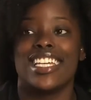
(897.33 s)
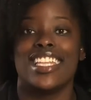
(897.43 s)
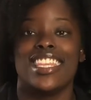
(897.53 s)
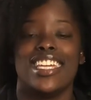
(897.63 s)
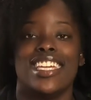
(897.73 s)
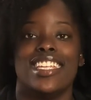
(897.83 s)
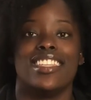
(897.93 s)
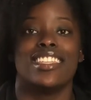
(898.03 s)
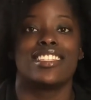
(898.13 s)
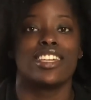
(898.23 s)
then the
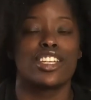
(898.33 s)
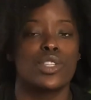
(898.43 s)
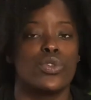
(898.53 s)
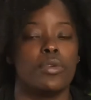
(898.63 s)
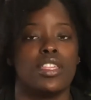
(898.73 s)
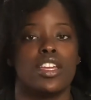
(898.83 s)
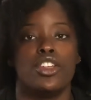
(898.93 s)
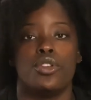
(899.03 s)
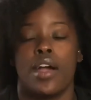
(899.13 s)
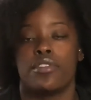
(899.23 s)
suction will be there and you don't
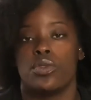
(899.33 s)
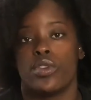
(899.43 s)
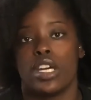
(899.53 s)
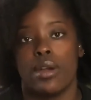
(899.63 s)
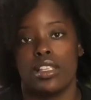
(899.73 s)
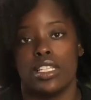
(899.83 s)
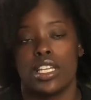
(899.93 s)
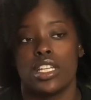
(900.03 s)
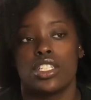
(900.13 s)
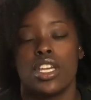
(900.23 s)
have to worry about
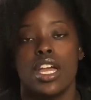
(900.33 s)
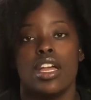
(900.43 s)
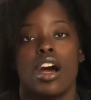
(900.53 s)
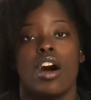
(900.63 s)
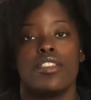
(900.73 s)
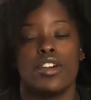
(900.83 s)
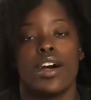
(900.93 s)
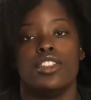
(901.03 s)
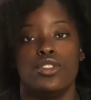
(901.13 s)
leakage. Although I do